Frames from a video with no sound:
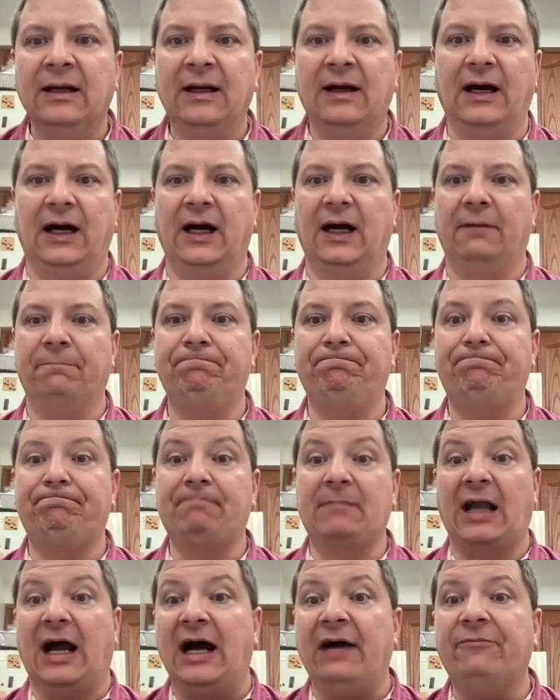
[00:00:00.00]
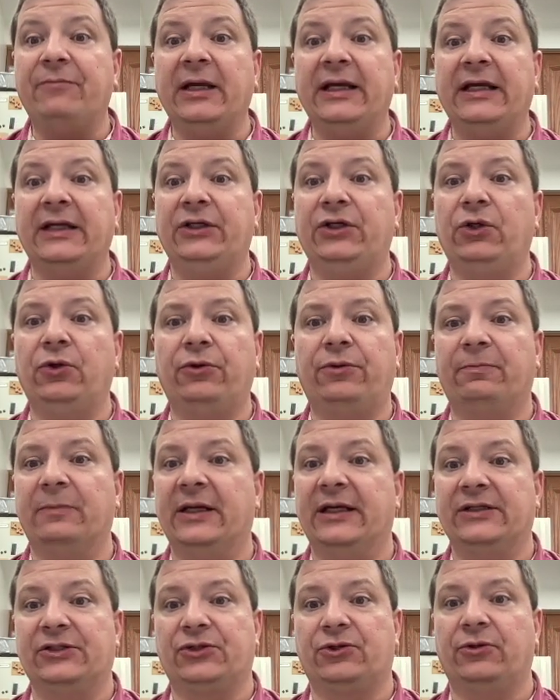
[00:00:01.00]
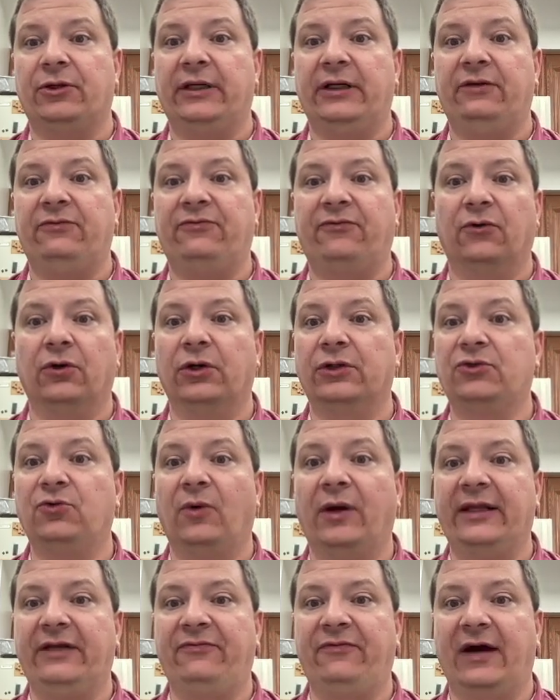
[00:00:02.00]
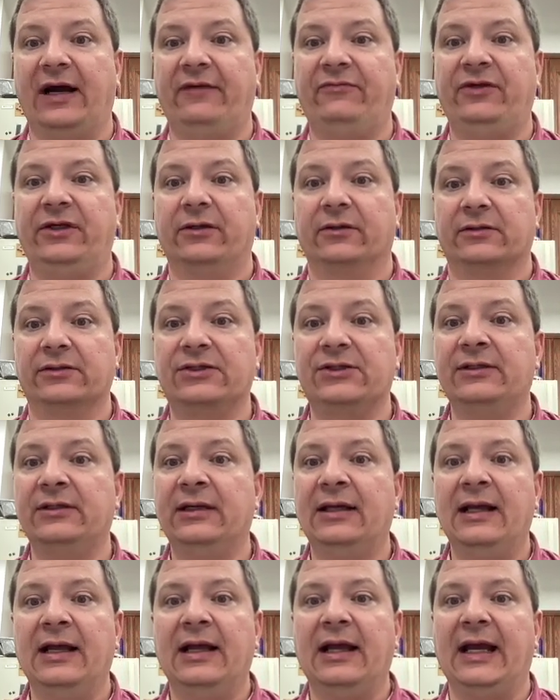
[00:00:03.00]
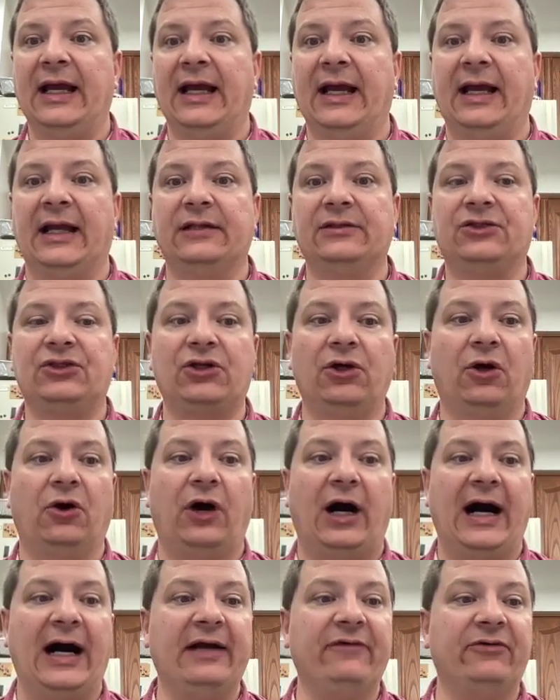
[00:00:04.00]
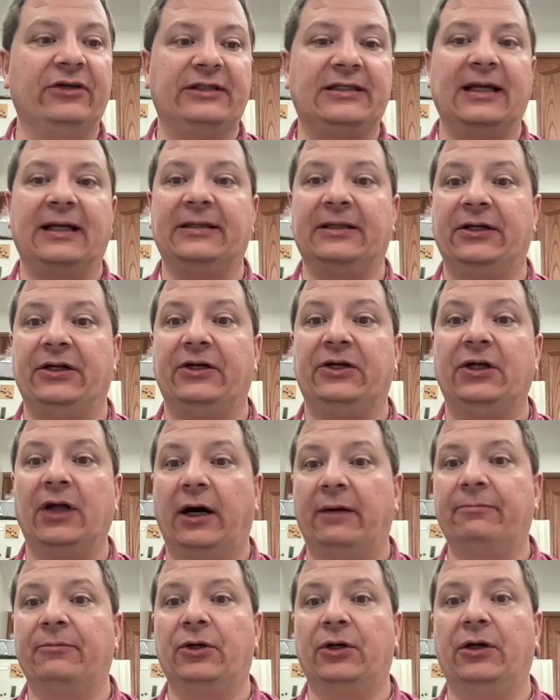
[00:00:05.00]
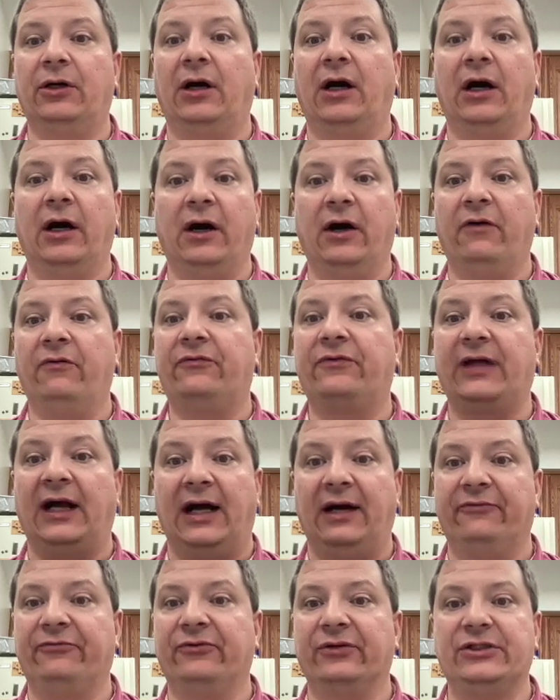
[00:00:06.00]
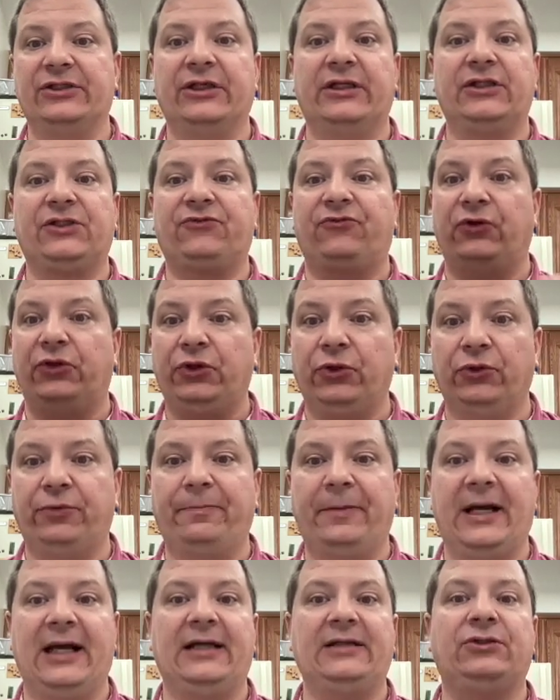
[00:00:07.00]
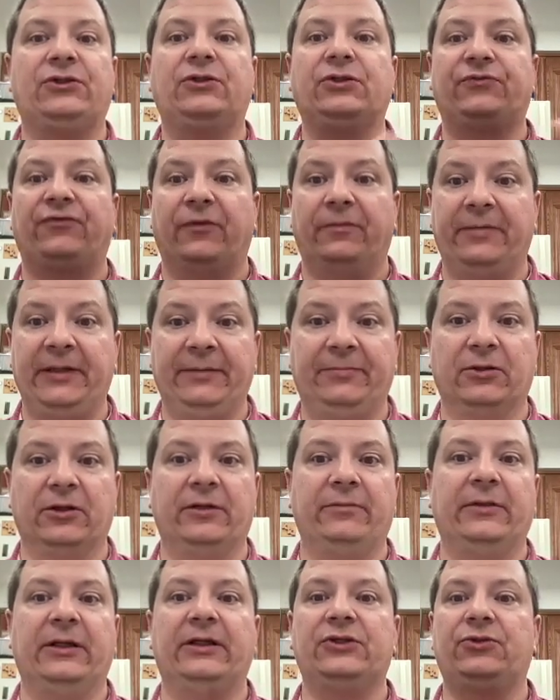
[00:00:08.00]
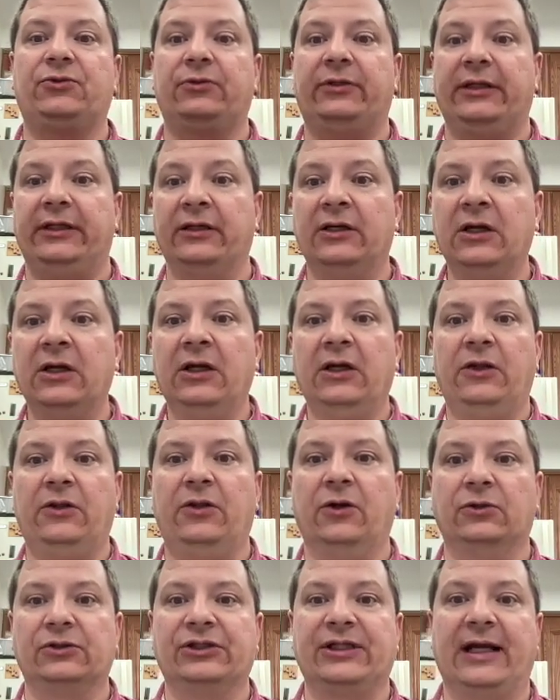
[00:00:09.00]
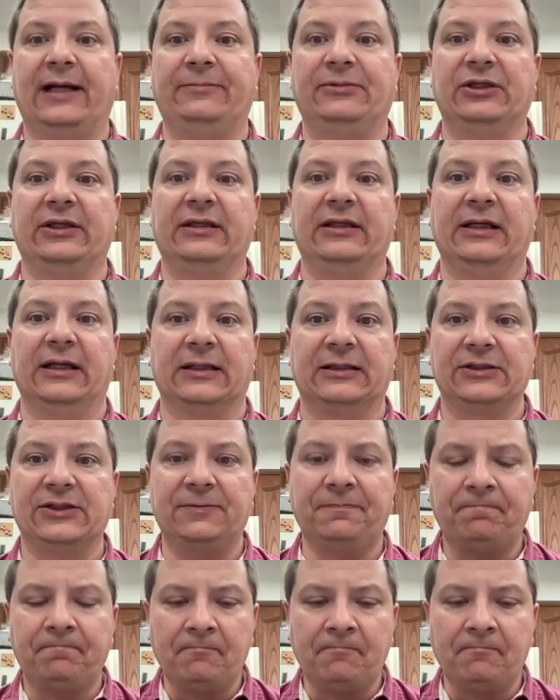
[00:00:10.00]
I've been in youth ministry for 25 years. And so I've attended a number of conferences for youth pastors, for people in ministry, those types of things.